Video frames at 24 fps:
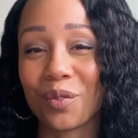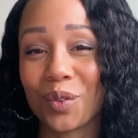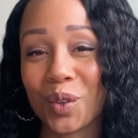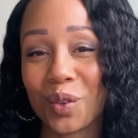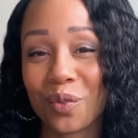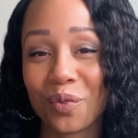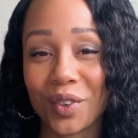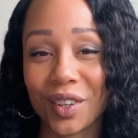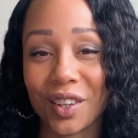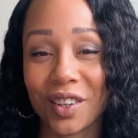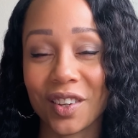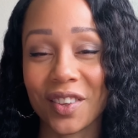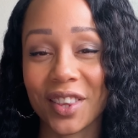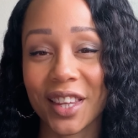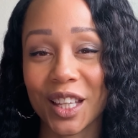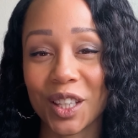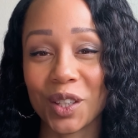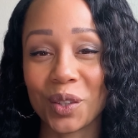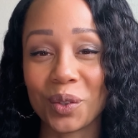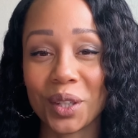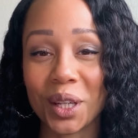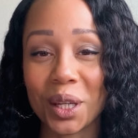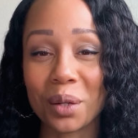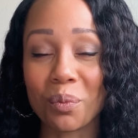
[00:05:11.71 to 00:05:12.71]
you feel that
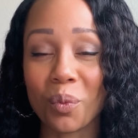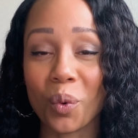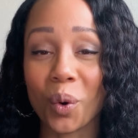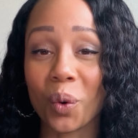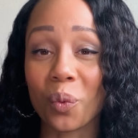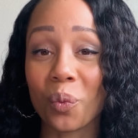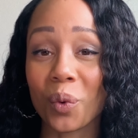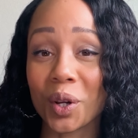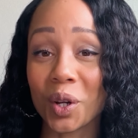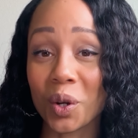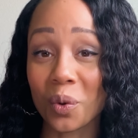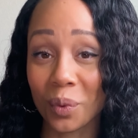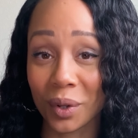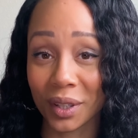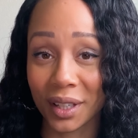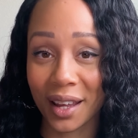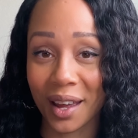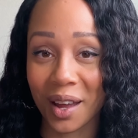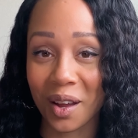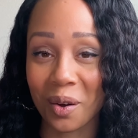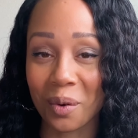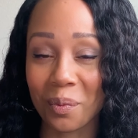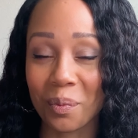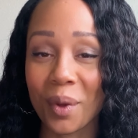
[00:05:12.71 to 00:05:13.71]
you need more one-on-one
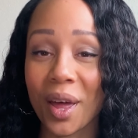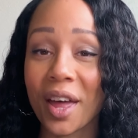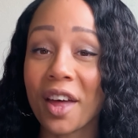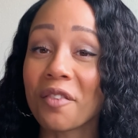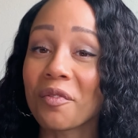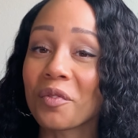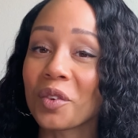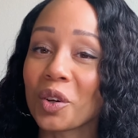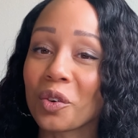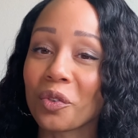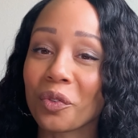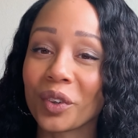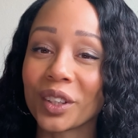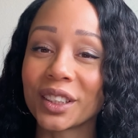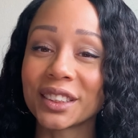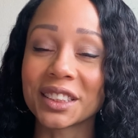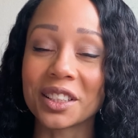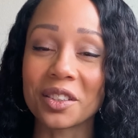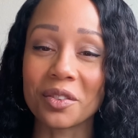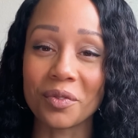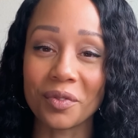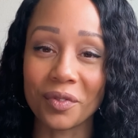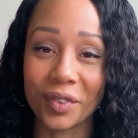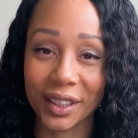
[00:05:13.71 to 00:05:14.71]
help, feel free
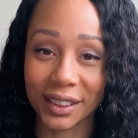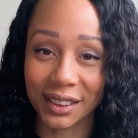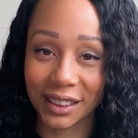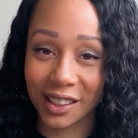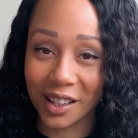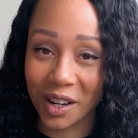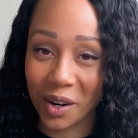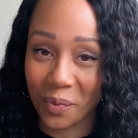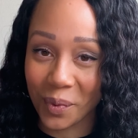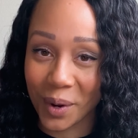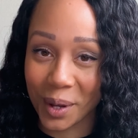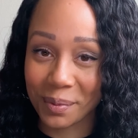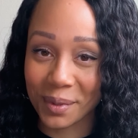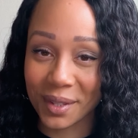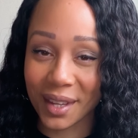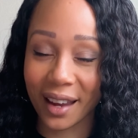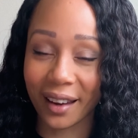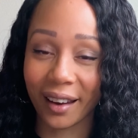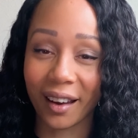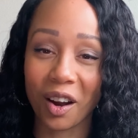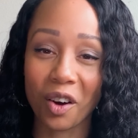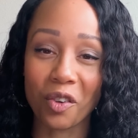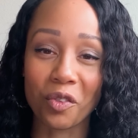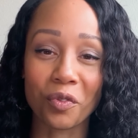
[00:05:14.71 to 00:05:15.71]
to visit our
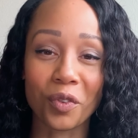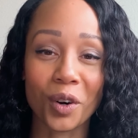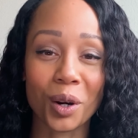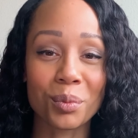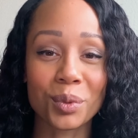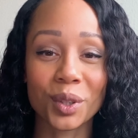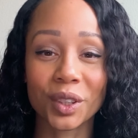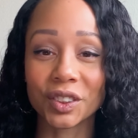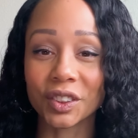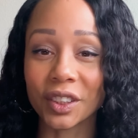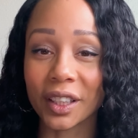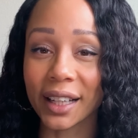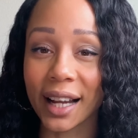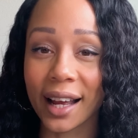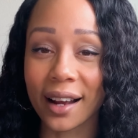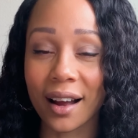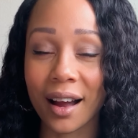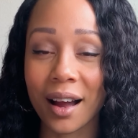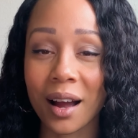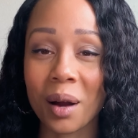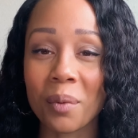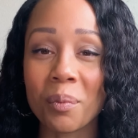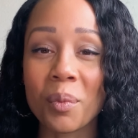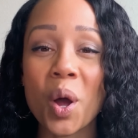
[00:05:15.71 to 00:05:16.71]
website,
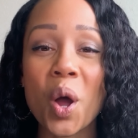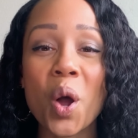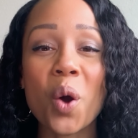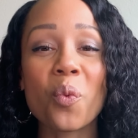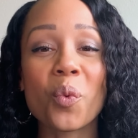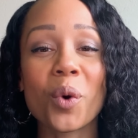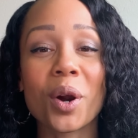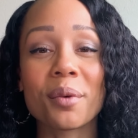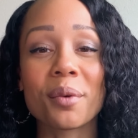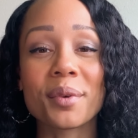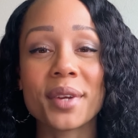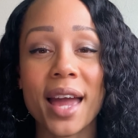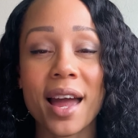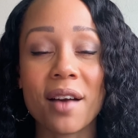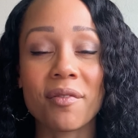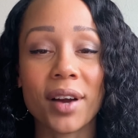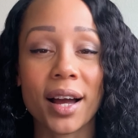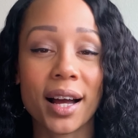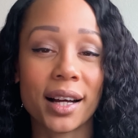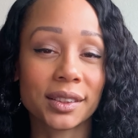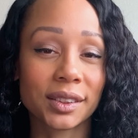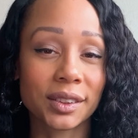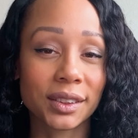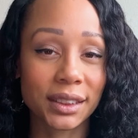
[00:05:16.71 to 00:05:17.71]
affirmyourstar.com, where we have
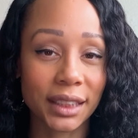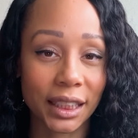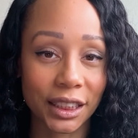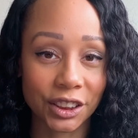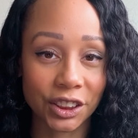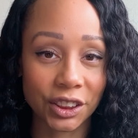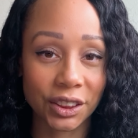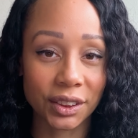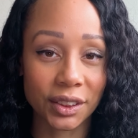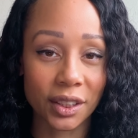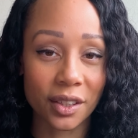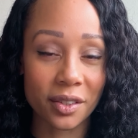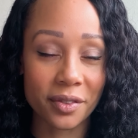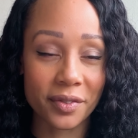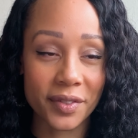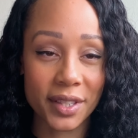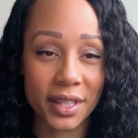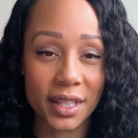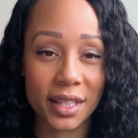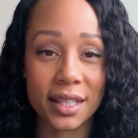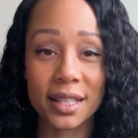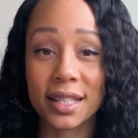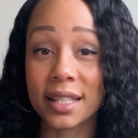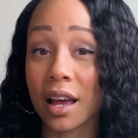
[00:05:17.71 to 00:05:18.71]
consultation
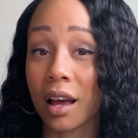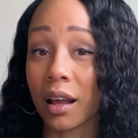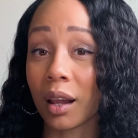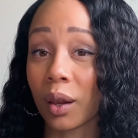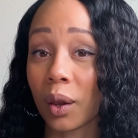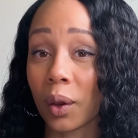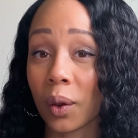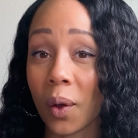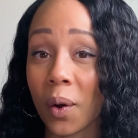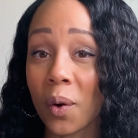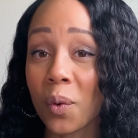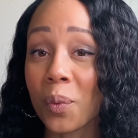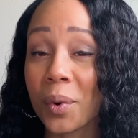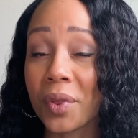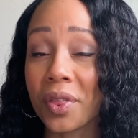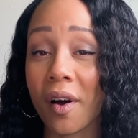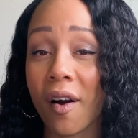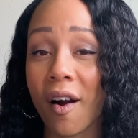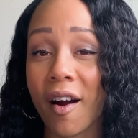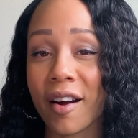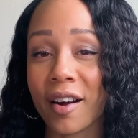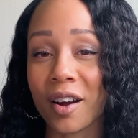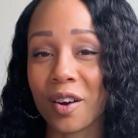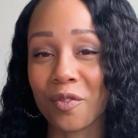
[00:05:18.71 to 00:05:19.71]
services along with
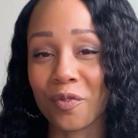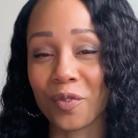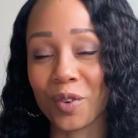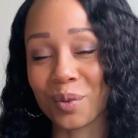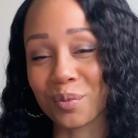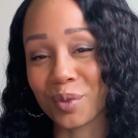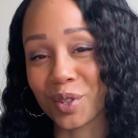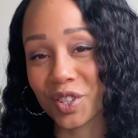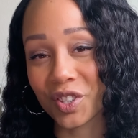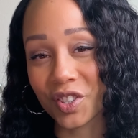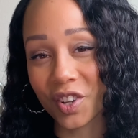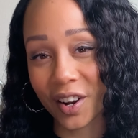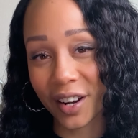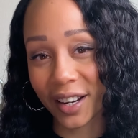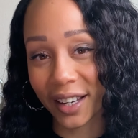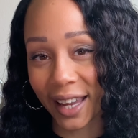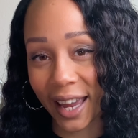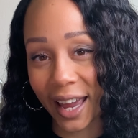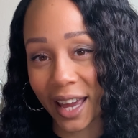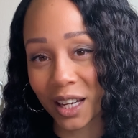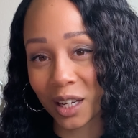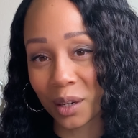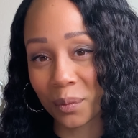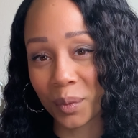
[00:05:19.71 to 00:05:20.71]
our Affirm Your Star
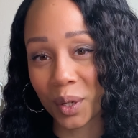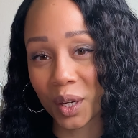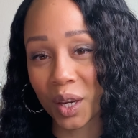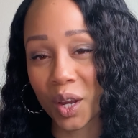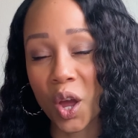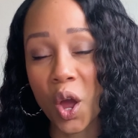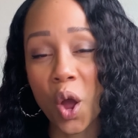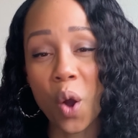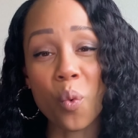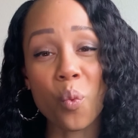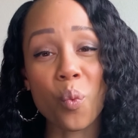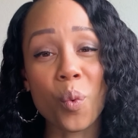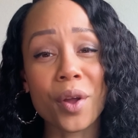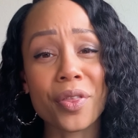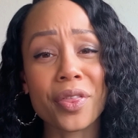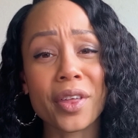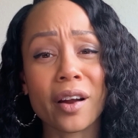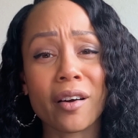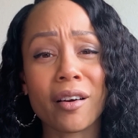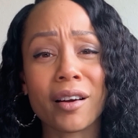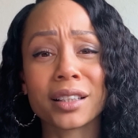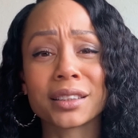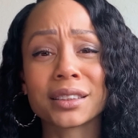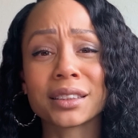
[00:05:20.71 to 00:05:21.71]
Academy, where there
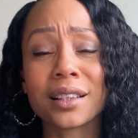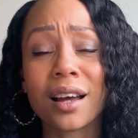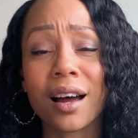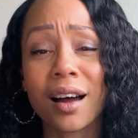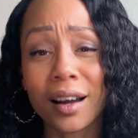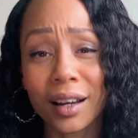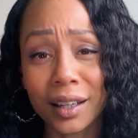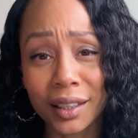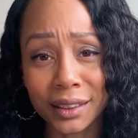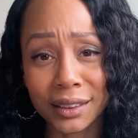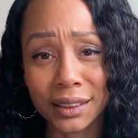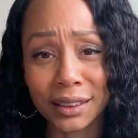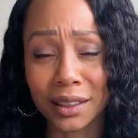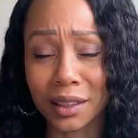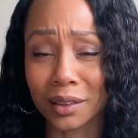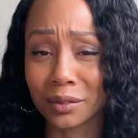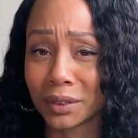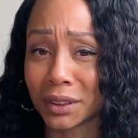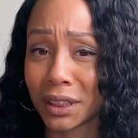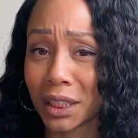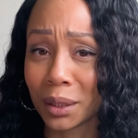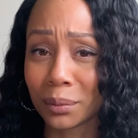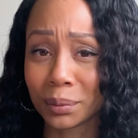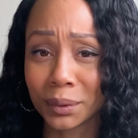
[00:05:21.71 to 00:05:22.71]
are tons of
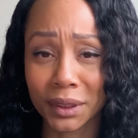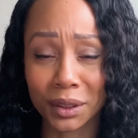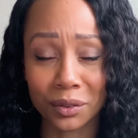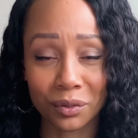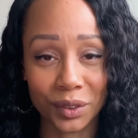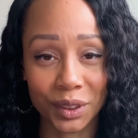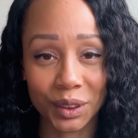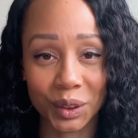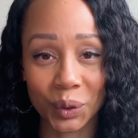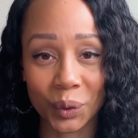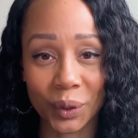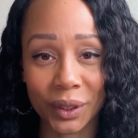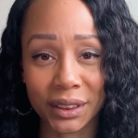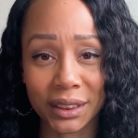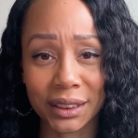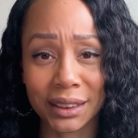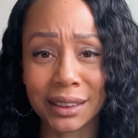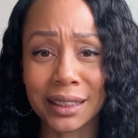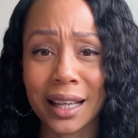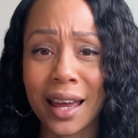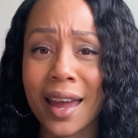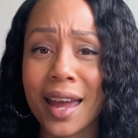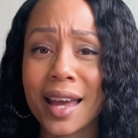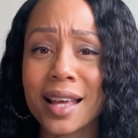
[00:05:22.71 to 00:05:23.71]
tips and resources
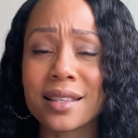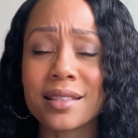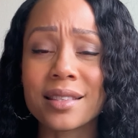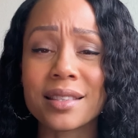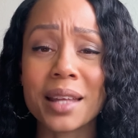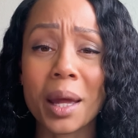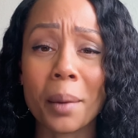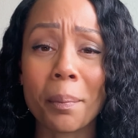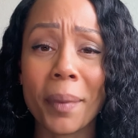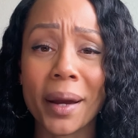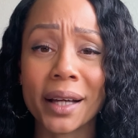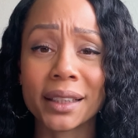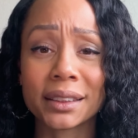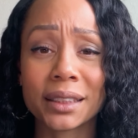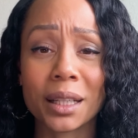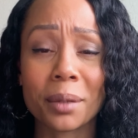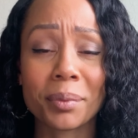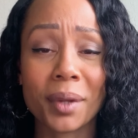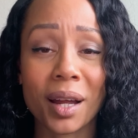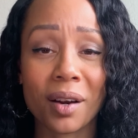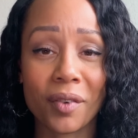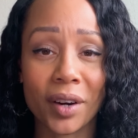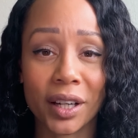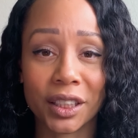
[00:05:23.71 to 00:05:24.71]
and step-by-step
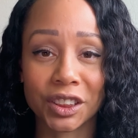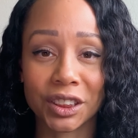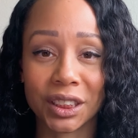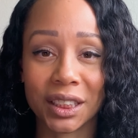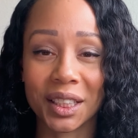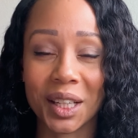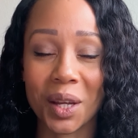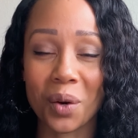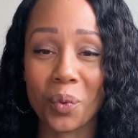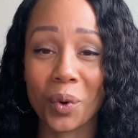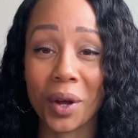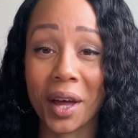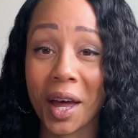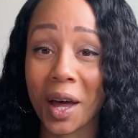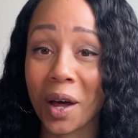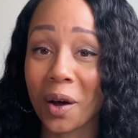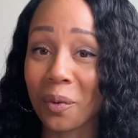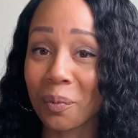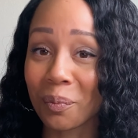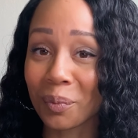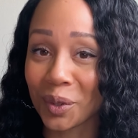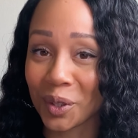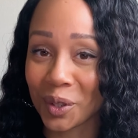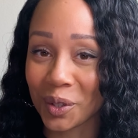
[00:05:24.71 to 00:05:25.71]
direction that will
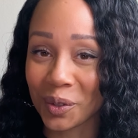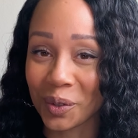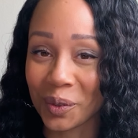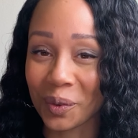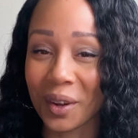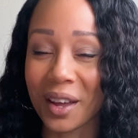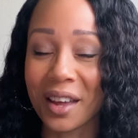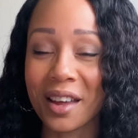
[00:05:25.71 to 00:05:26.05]
help you